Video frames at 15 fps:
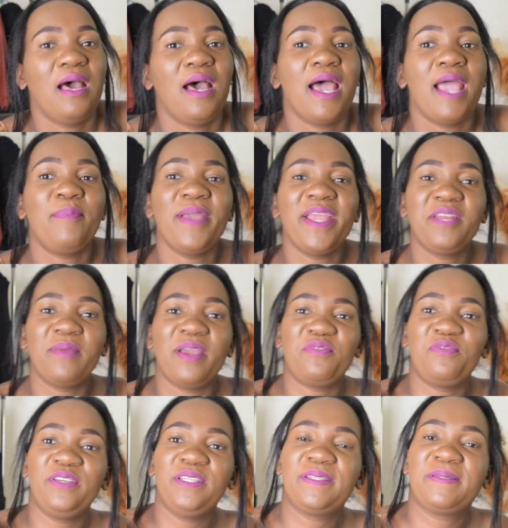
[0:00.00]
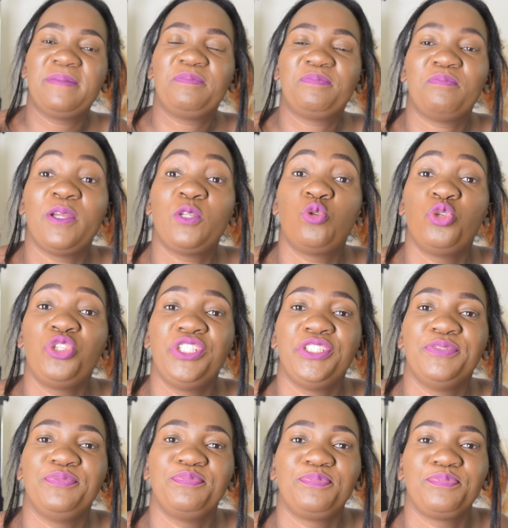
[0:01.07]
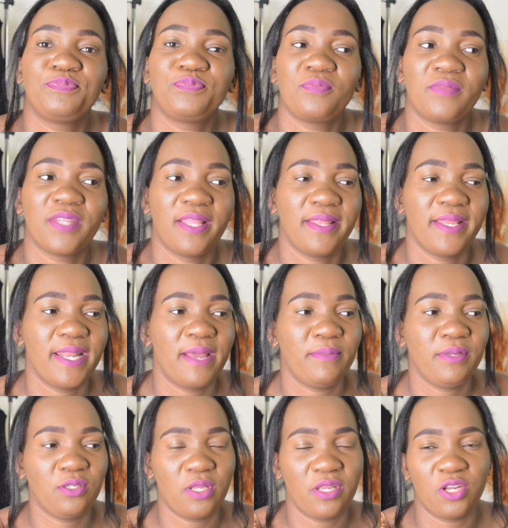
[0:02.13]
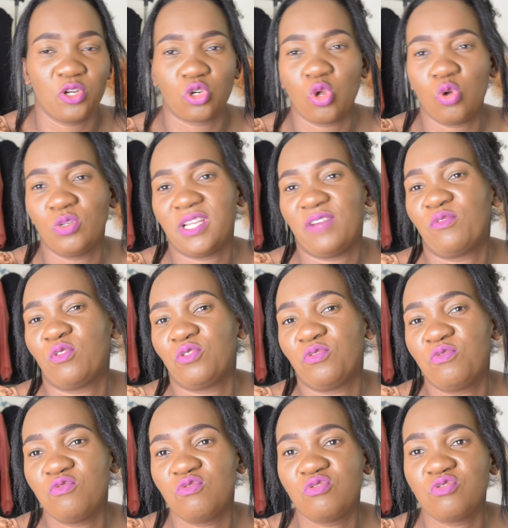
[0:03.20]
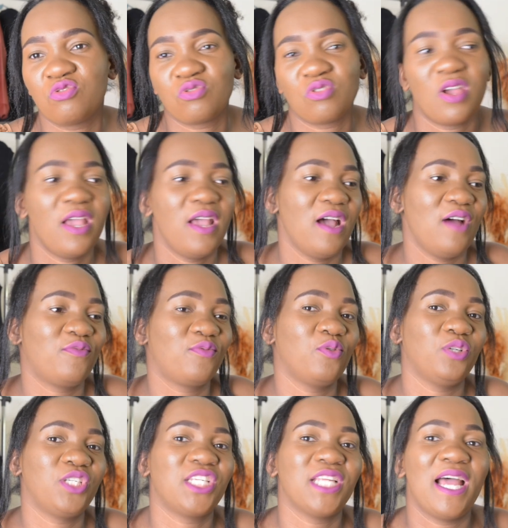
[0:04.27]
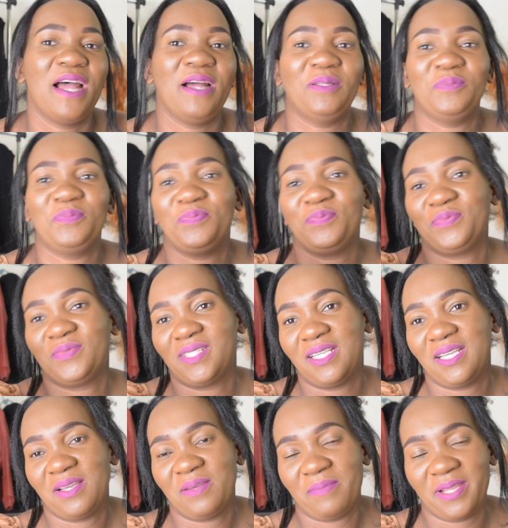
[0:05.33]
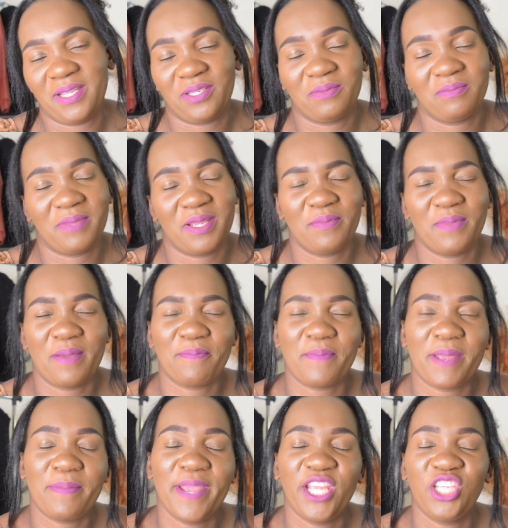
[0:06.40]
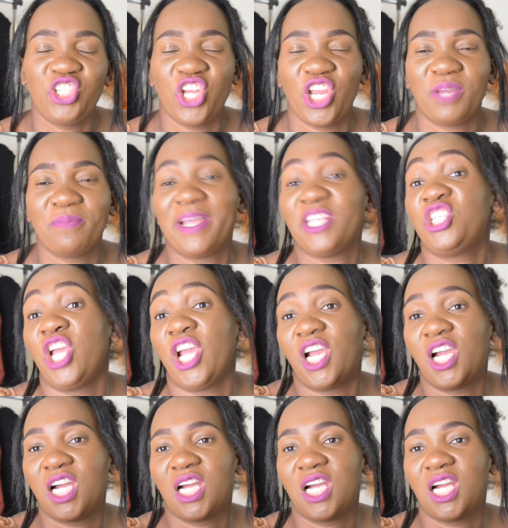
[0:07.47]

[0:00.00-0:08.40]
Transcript: i paid my fees my tuition then i'm in, enrolled i've got food i've got um my my my, my paycheck my check